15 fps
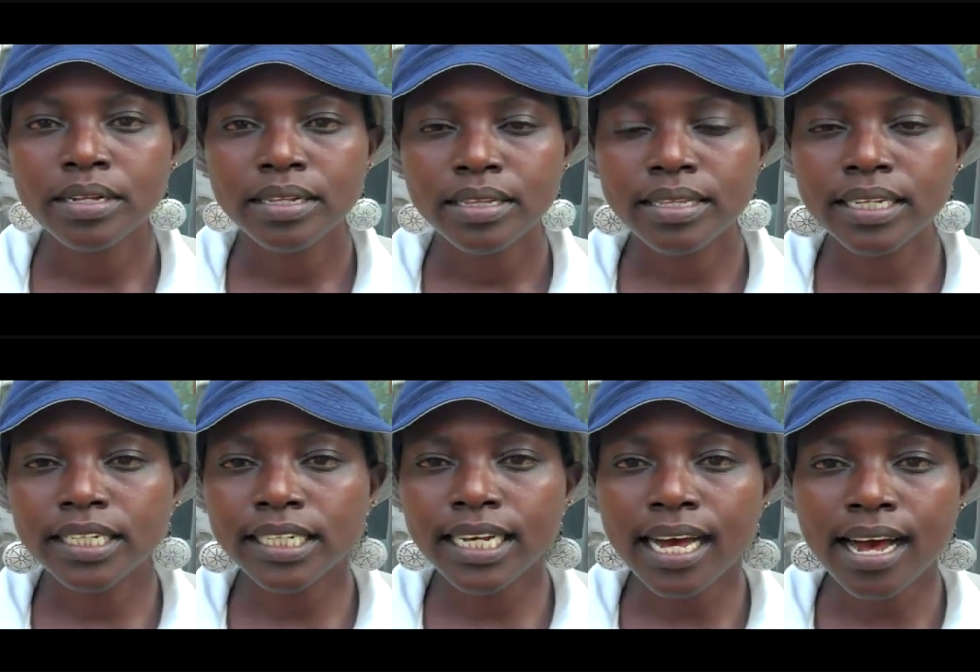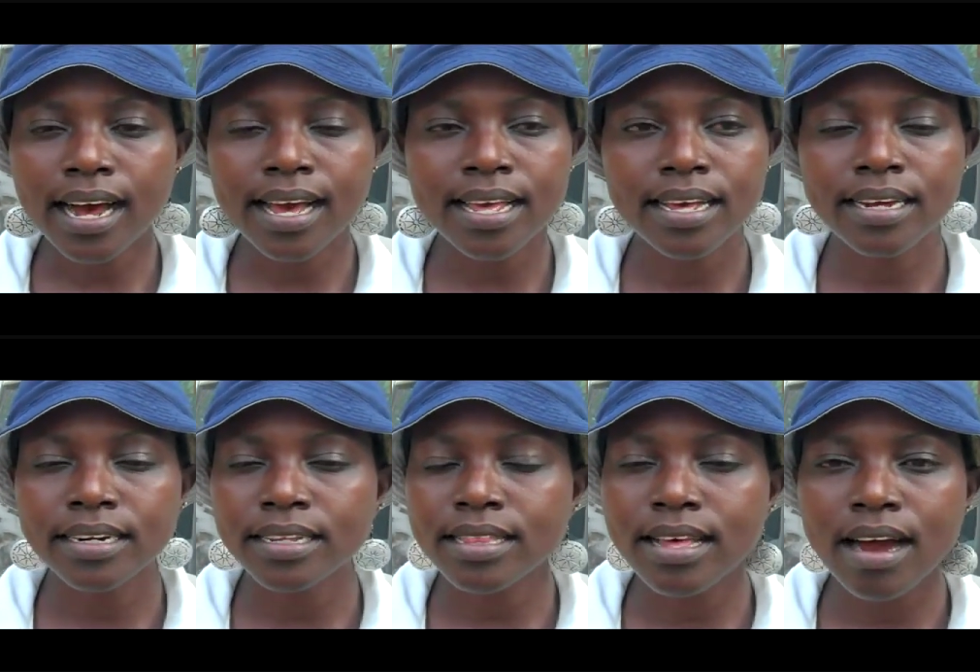they're
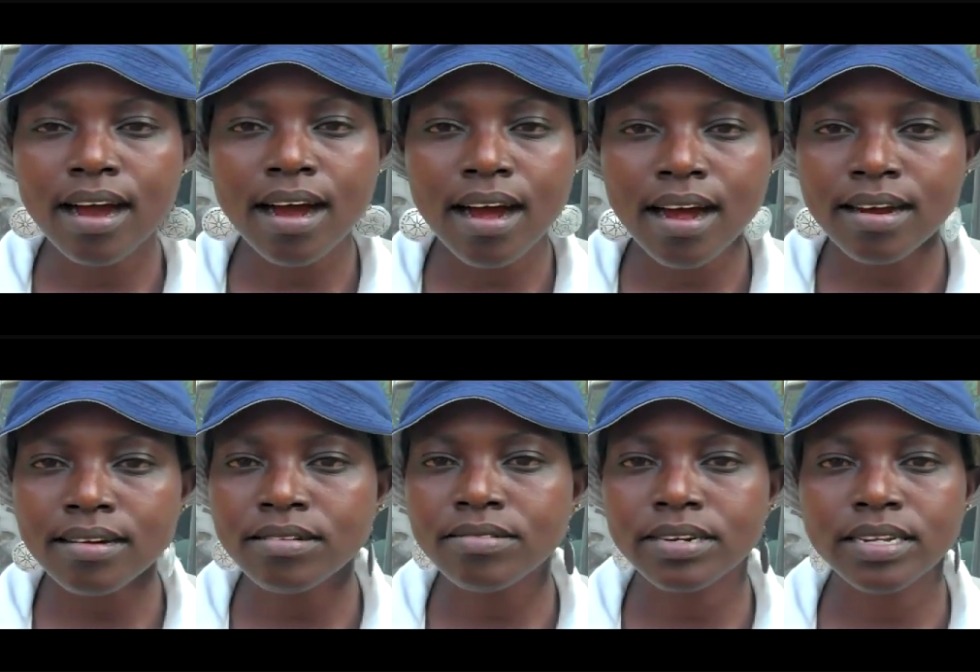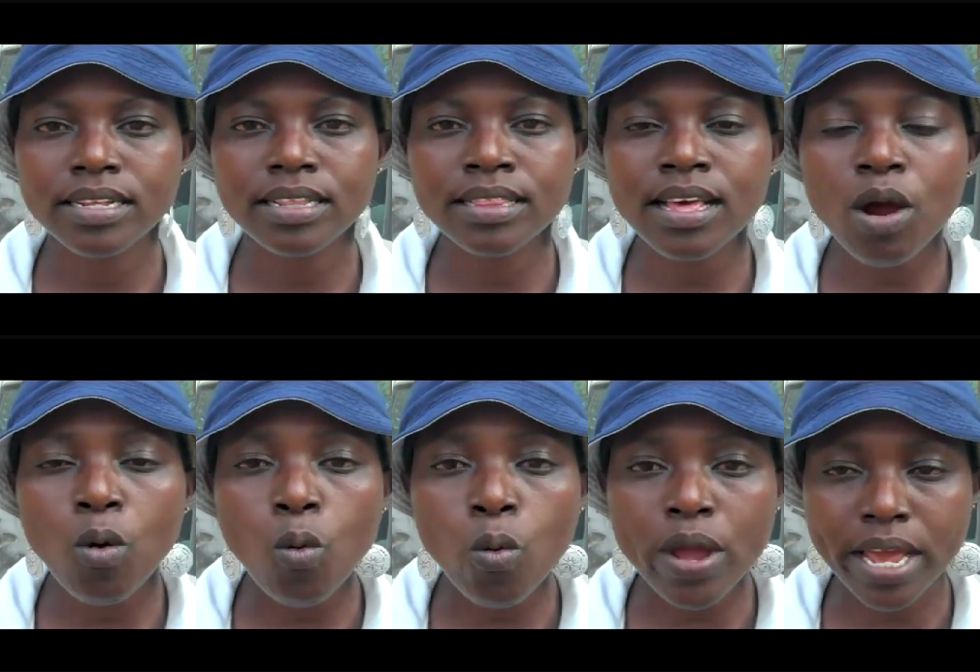tired, they're hungry,
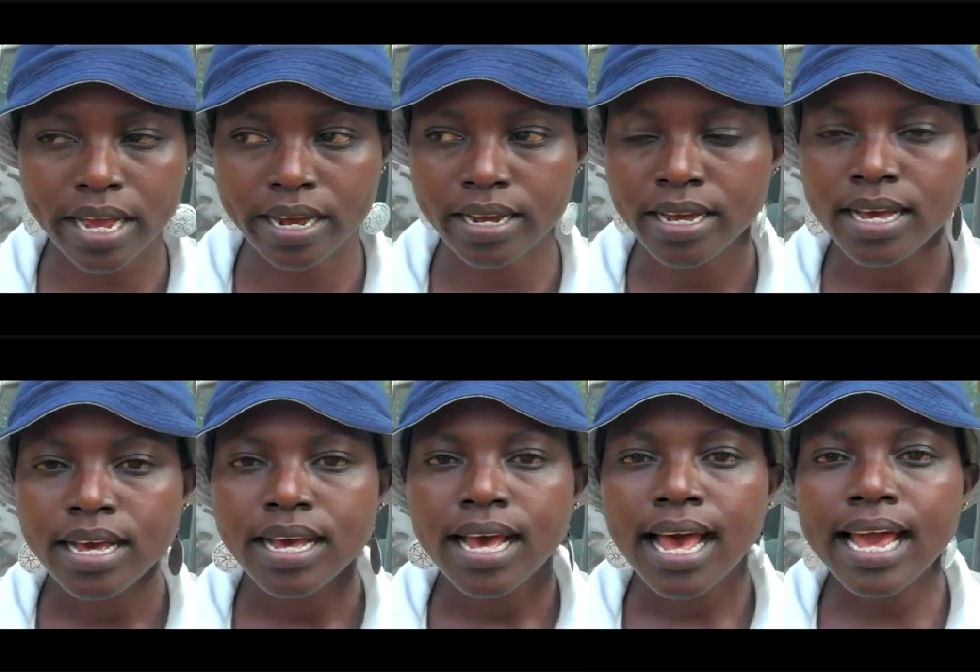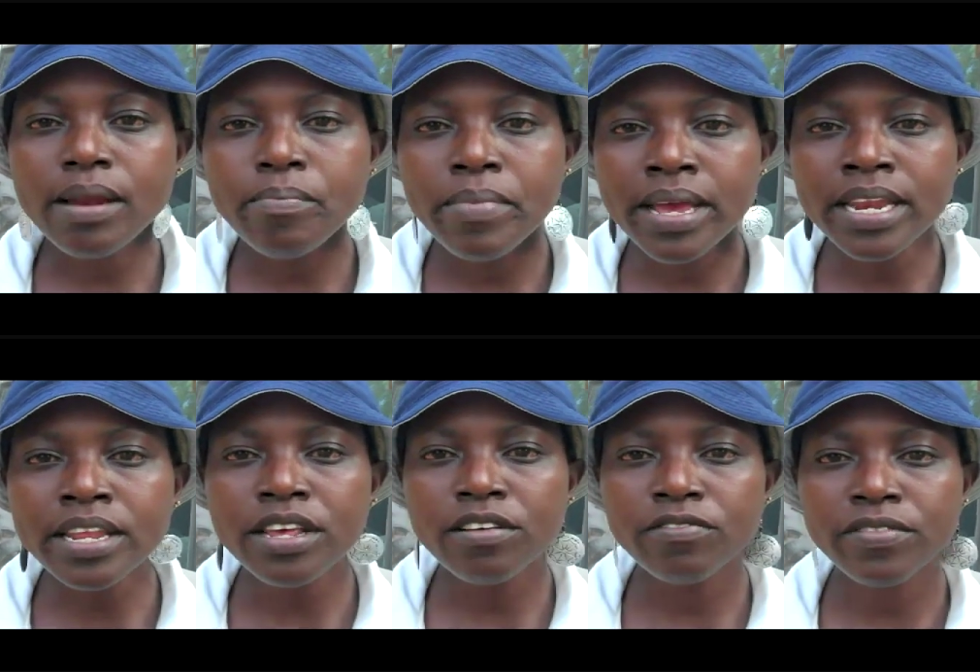they're weak, and
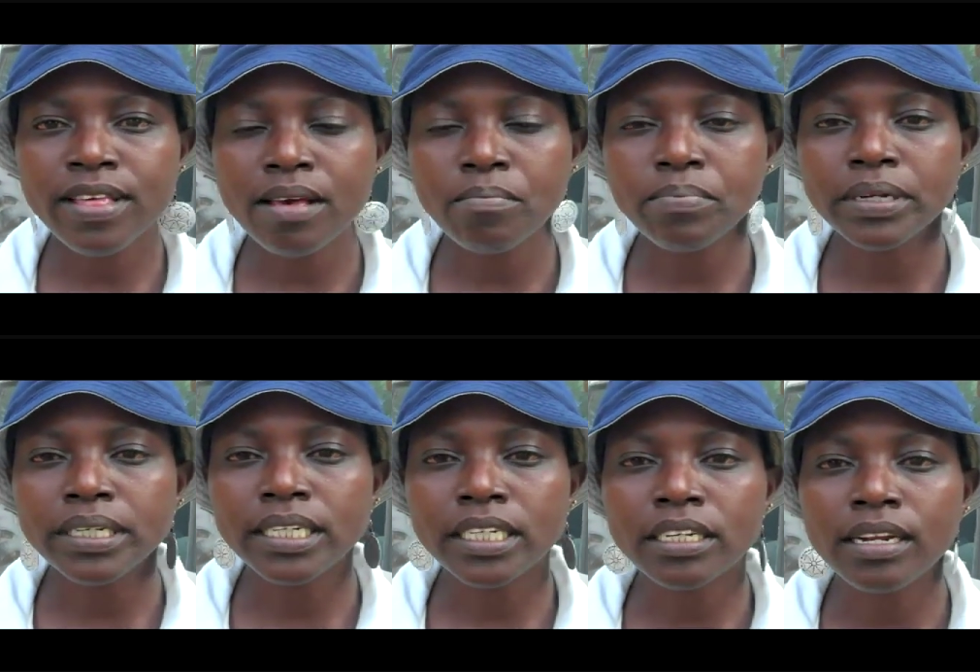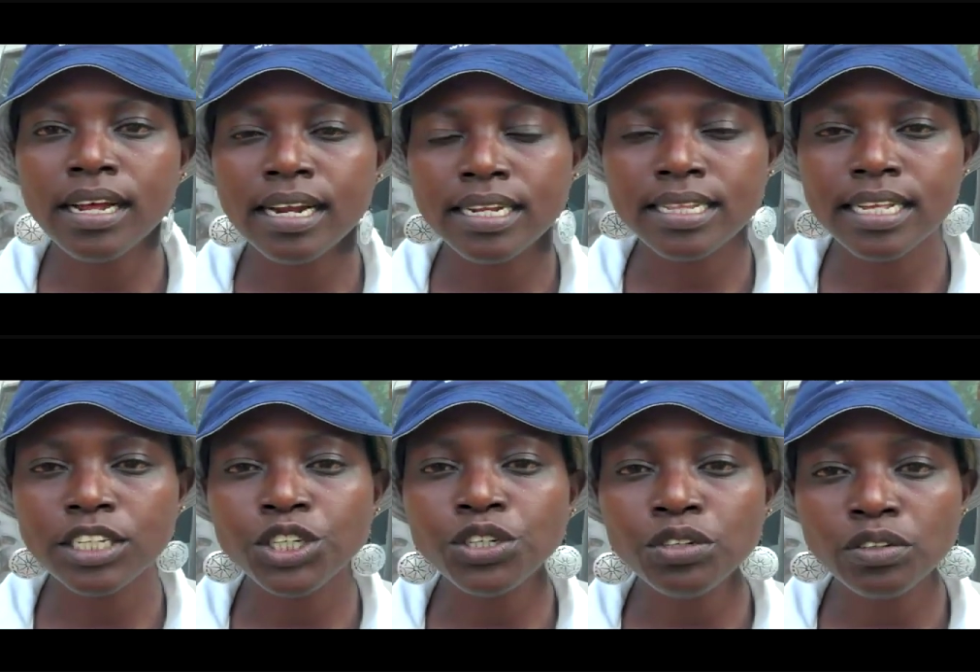many of them, particularly
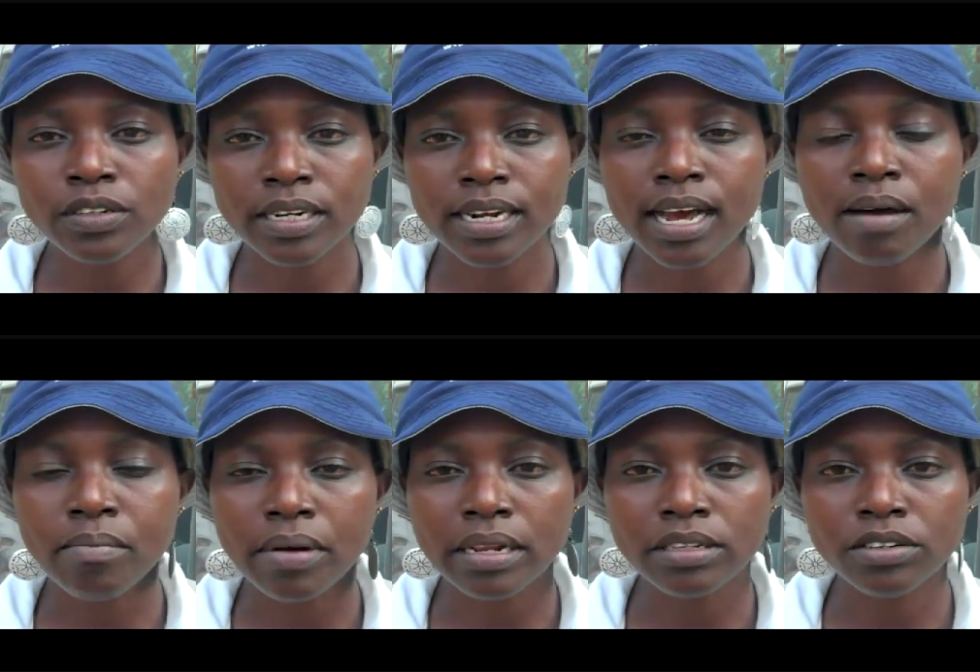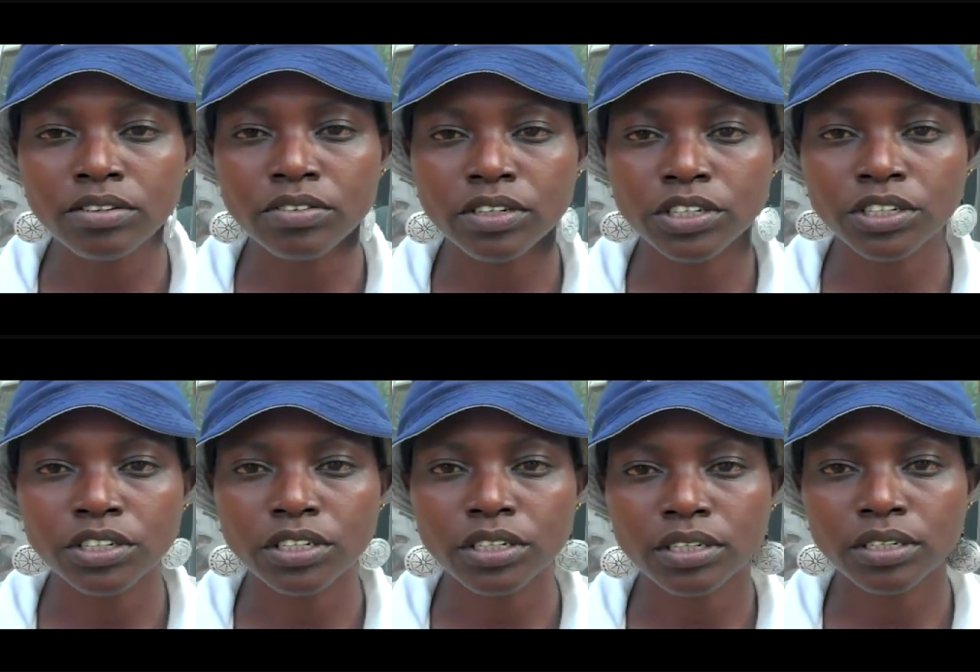the children, are
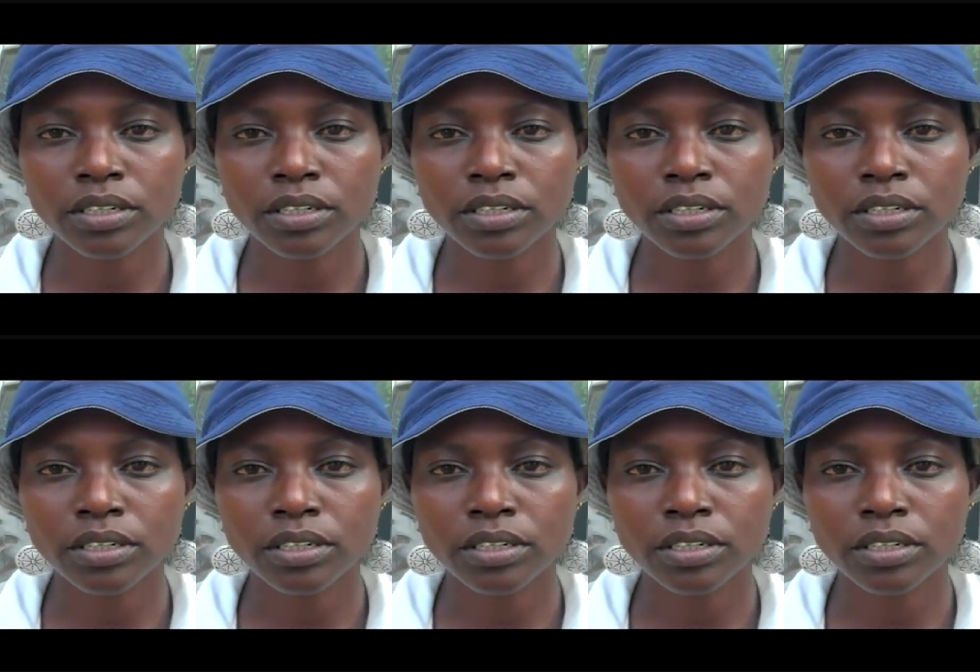malnourished.